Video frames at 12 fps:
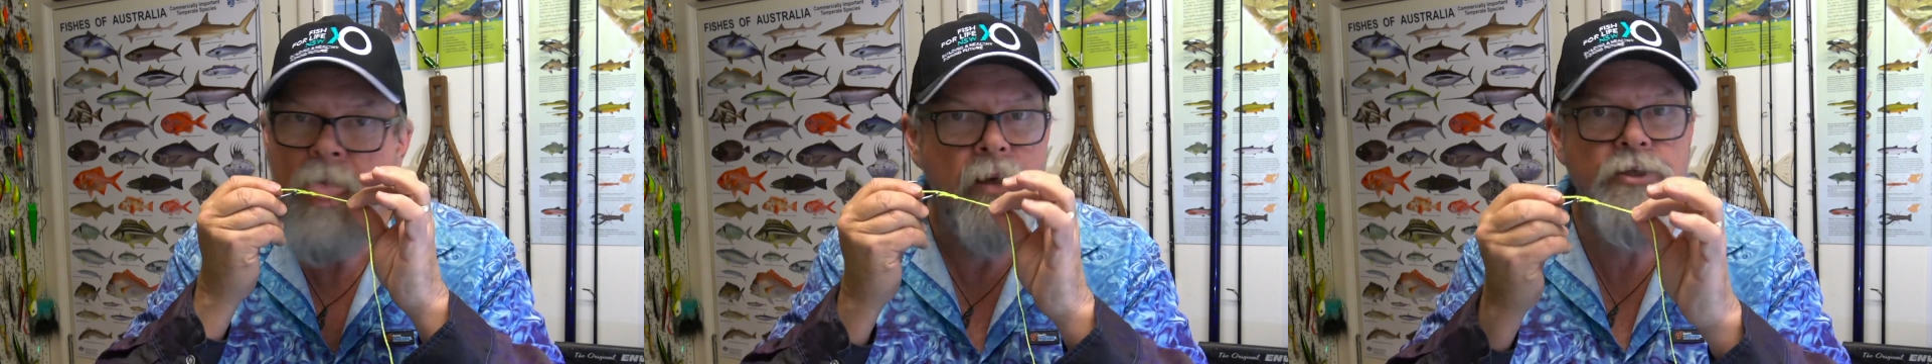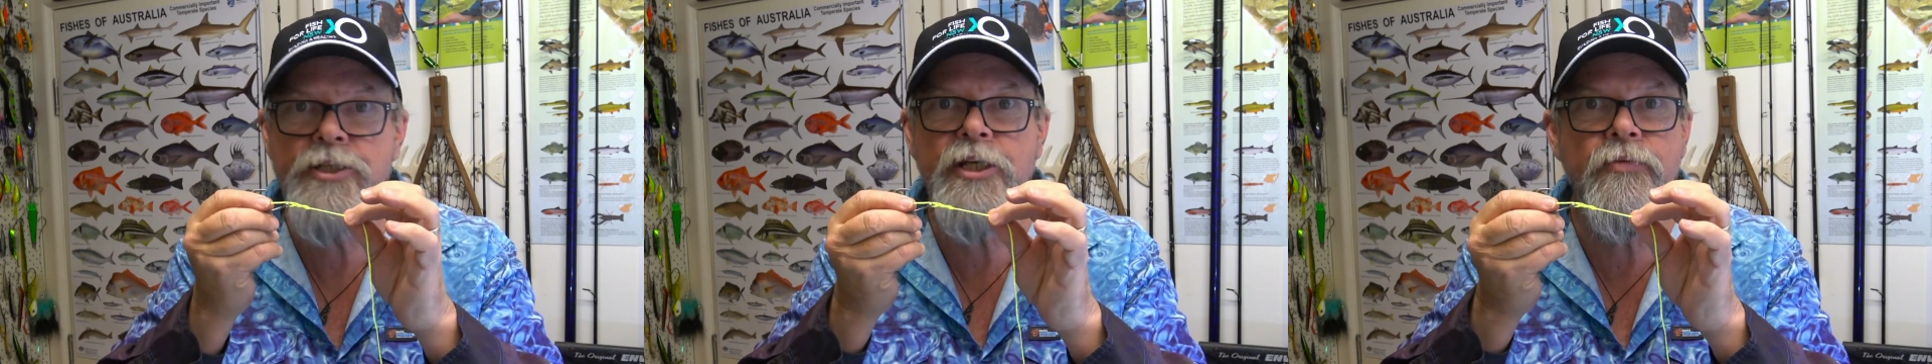
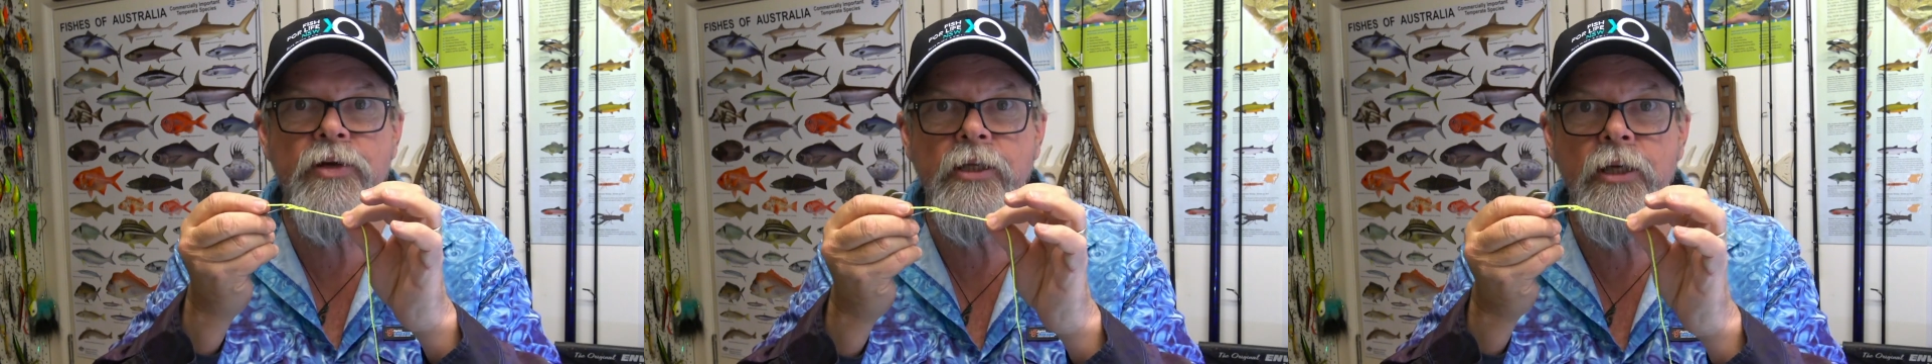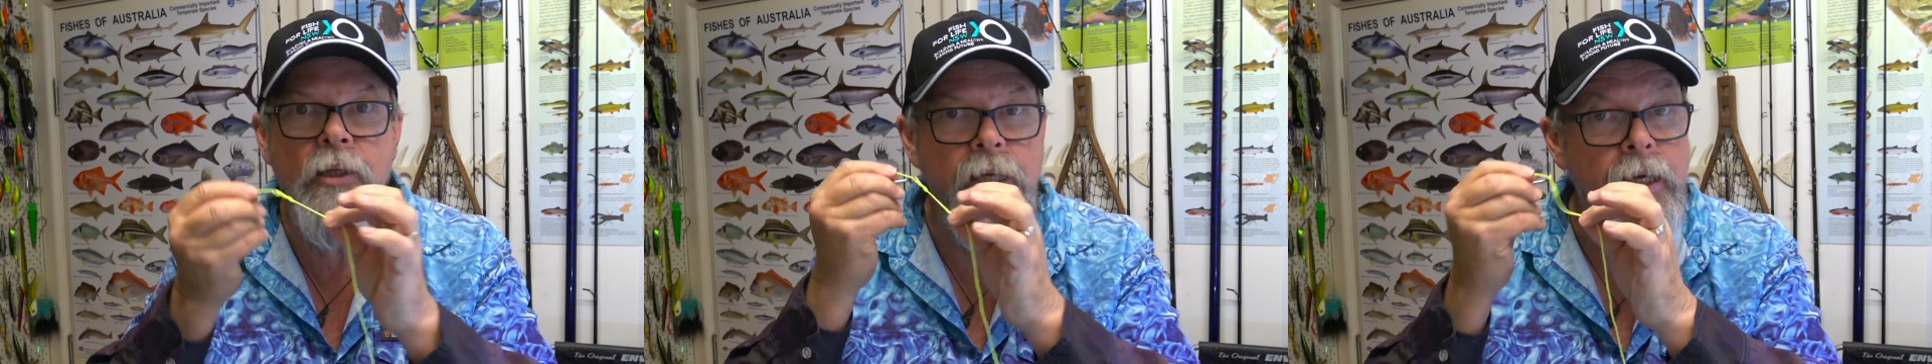Just give it a
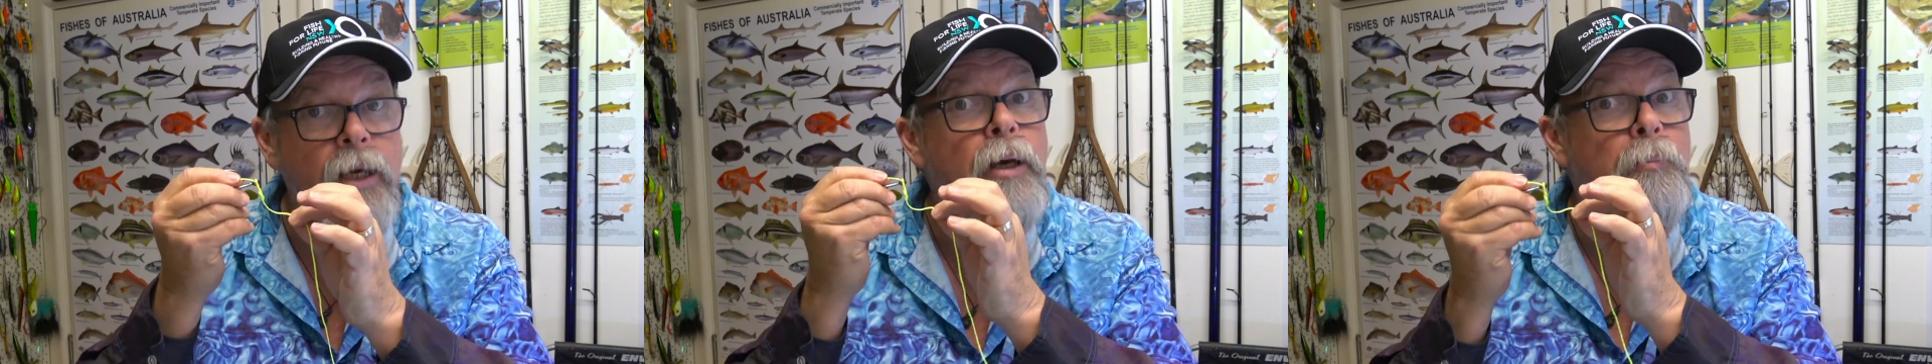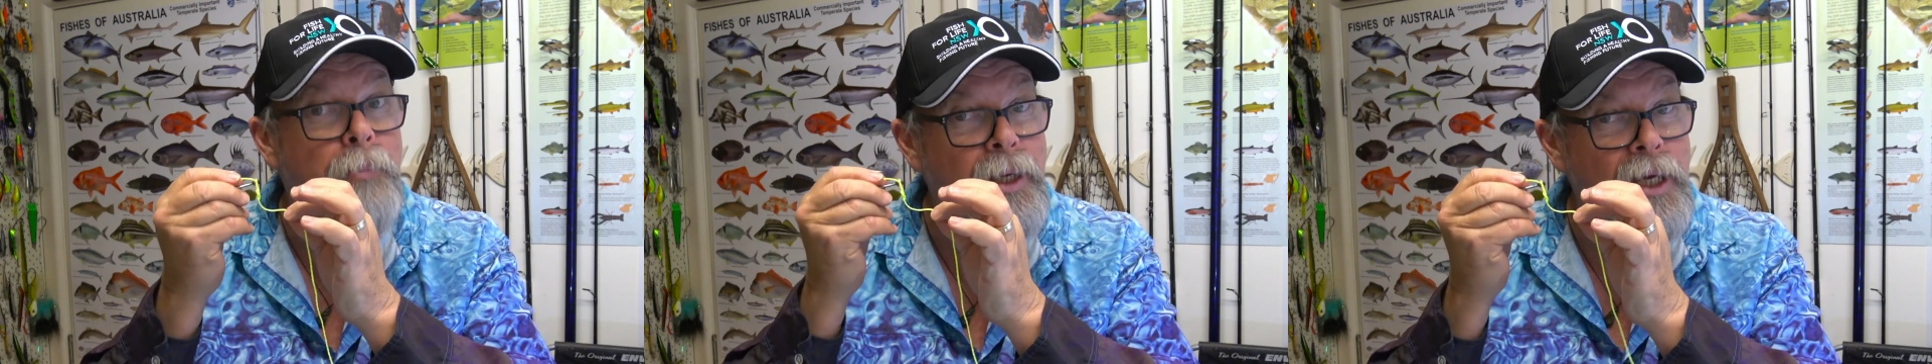little lick,
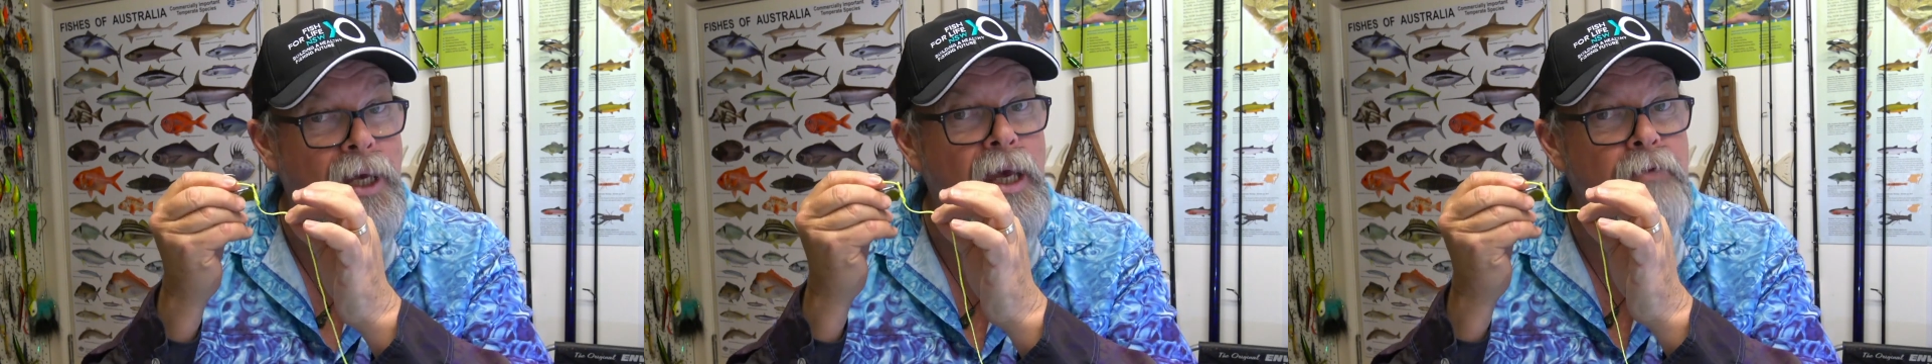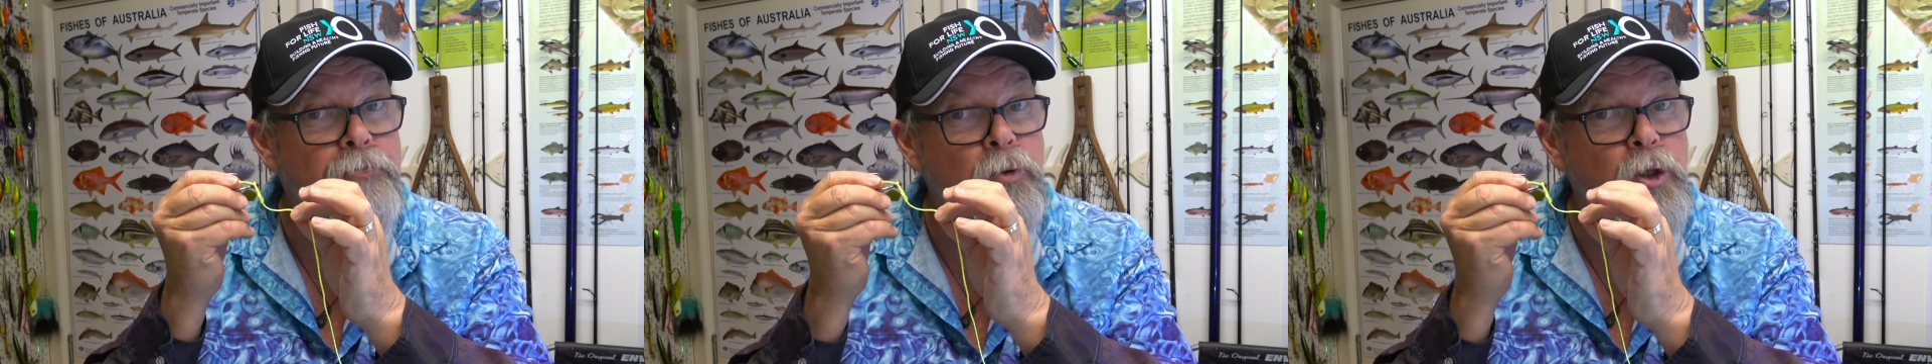being
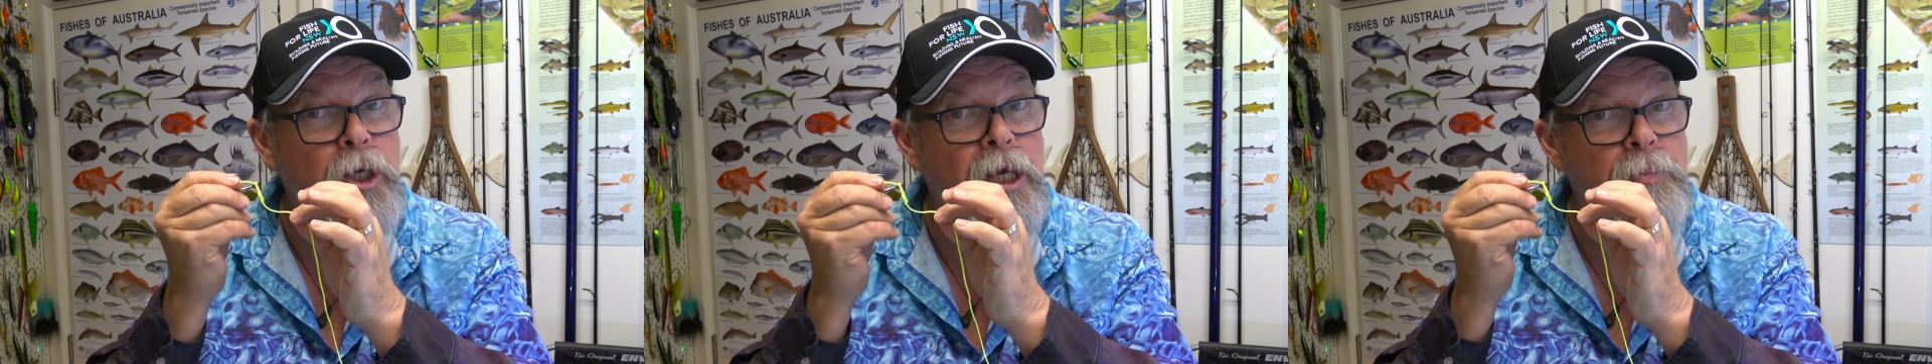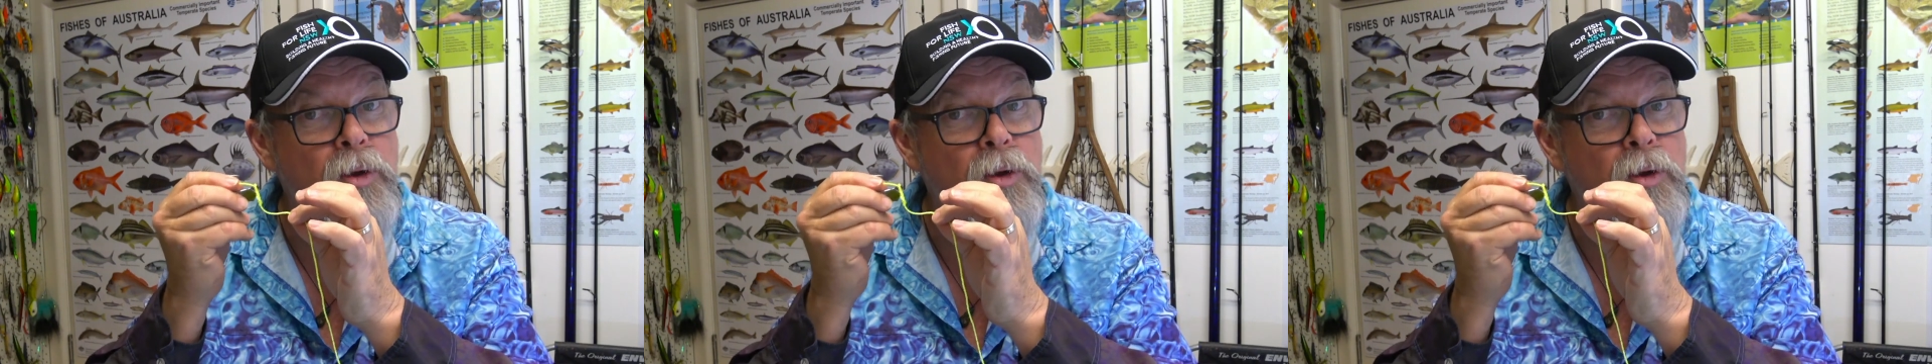careful to keep